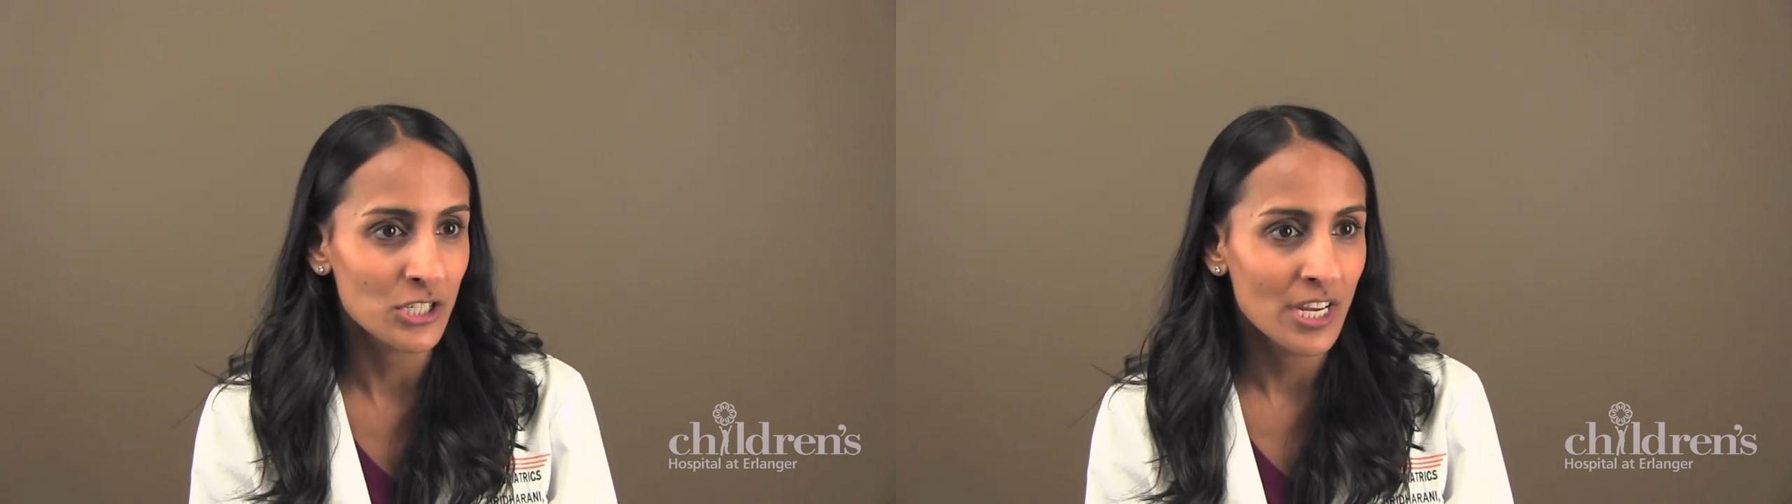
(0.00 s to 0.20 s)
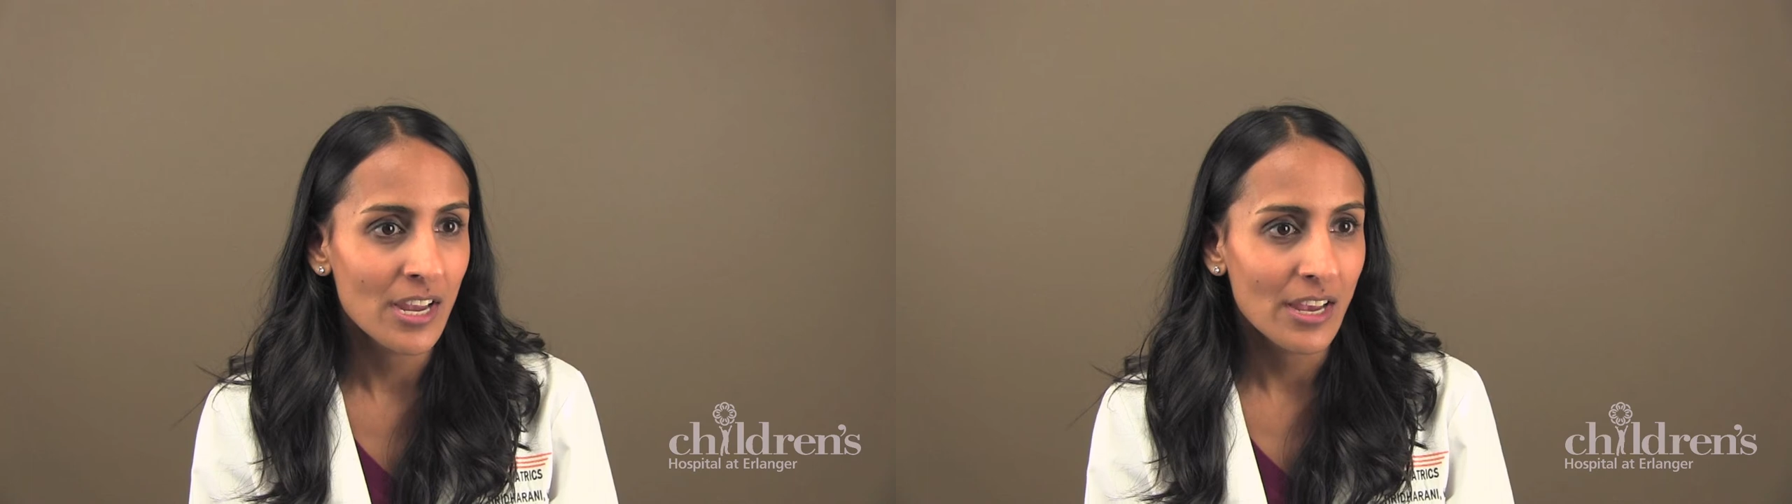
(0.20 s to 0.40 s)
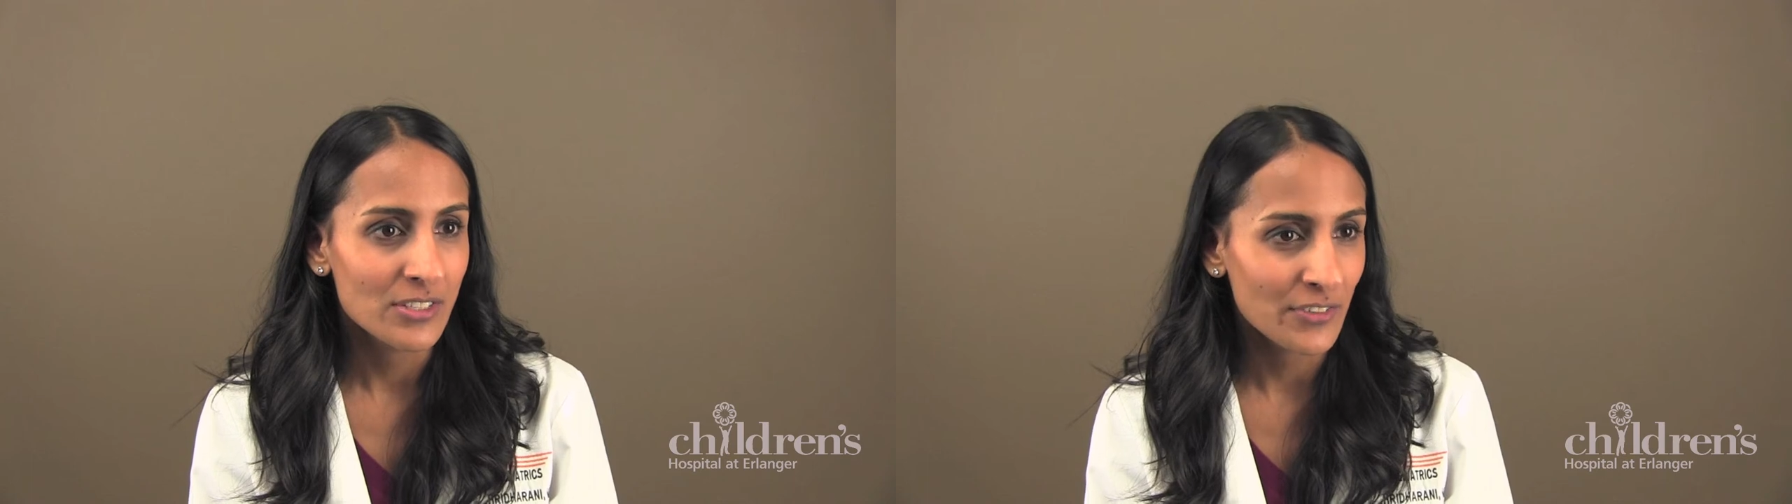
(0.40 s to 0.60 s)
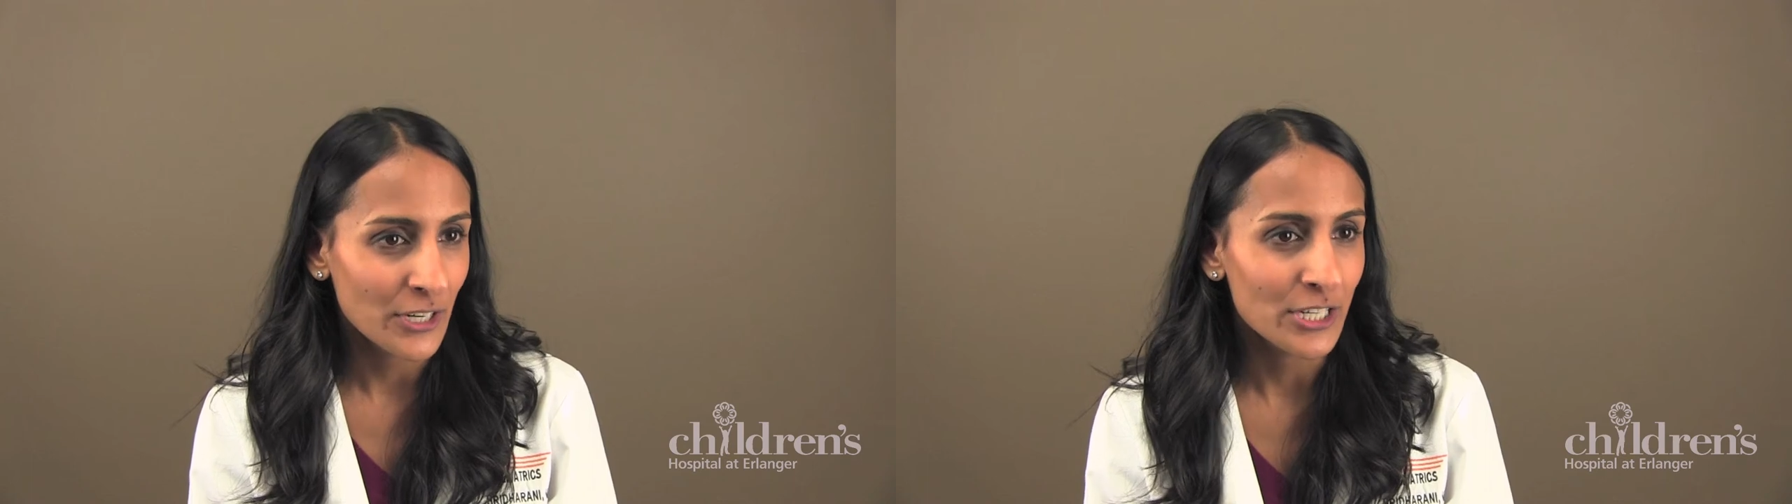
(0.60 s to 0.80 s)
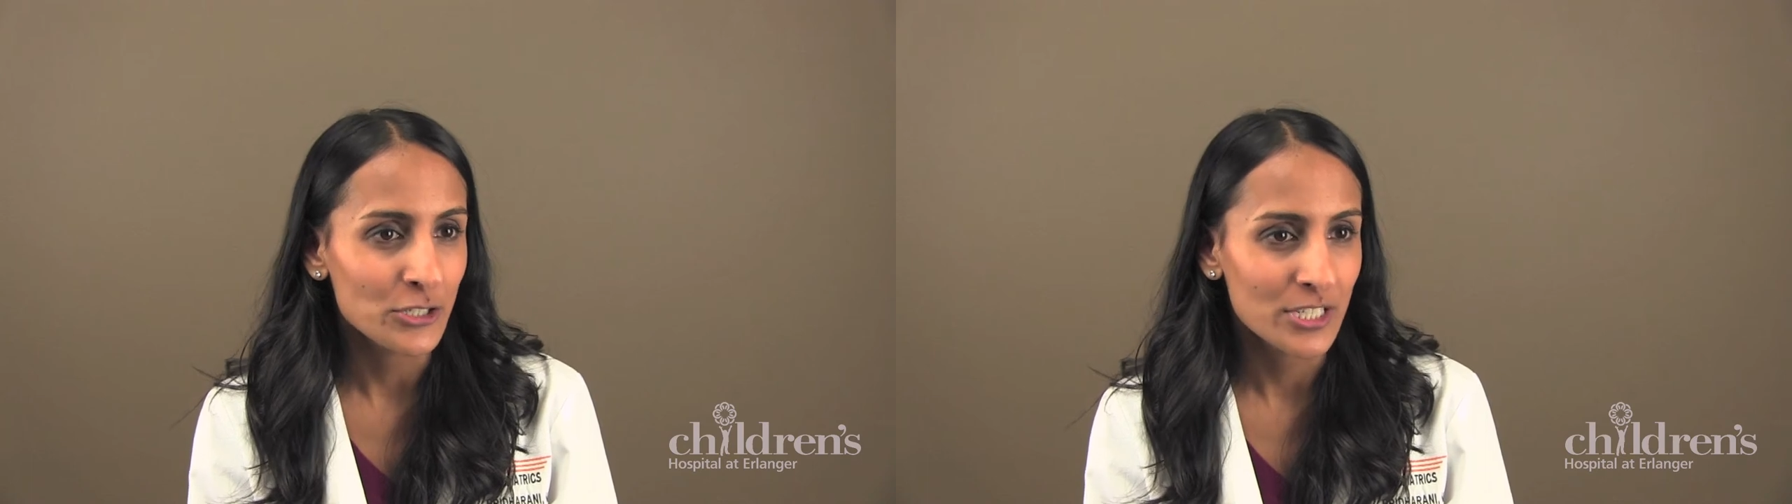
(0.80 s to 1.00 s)
I was very
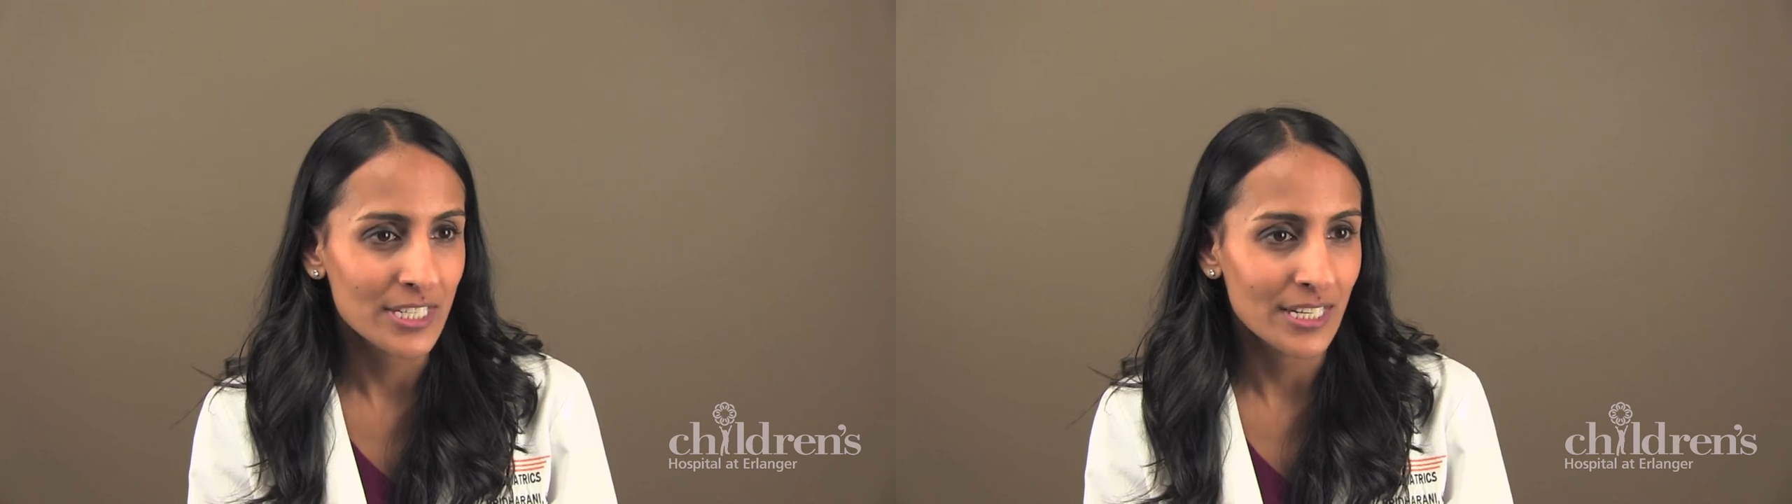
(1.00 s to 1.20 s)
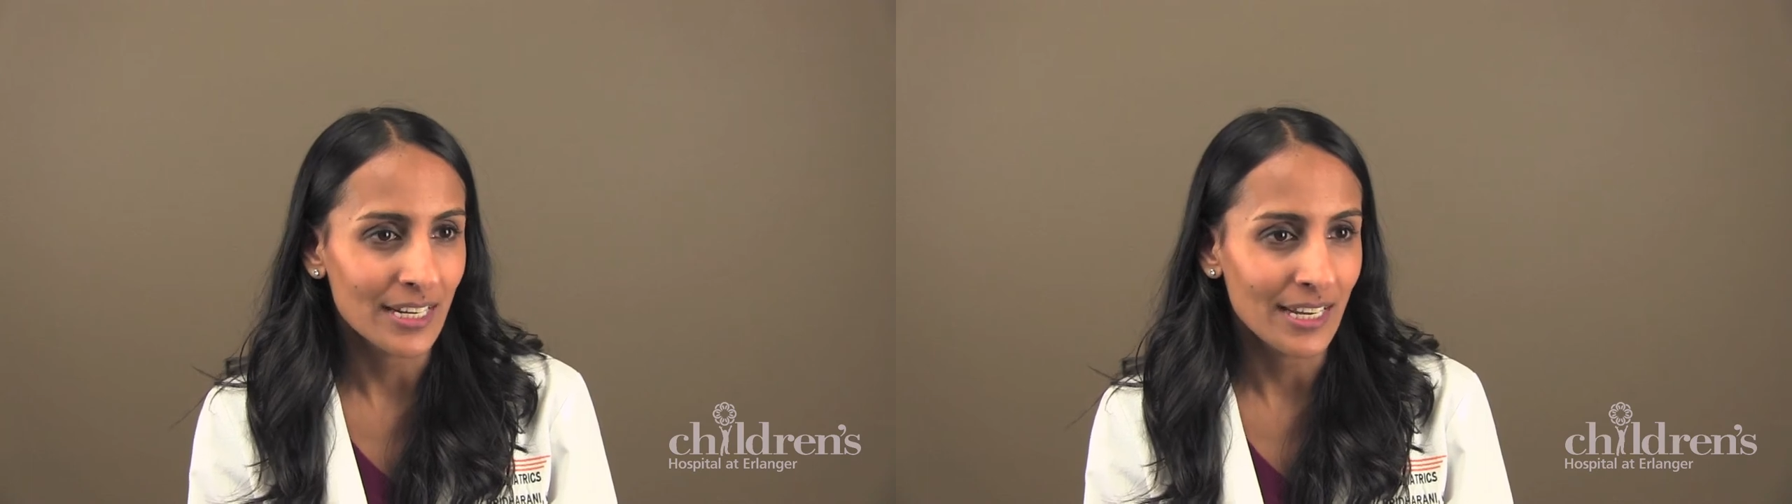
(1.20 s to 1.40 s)
interested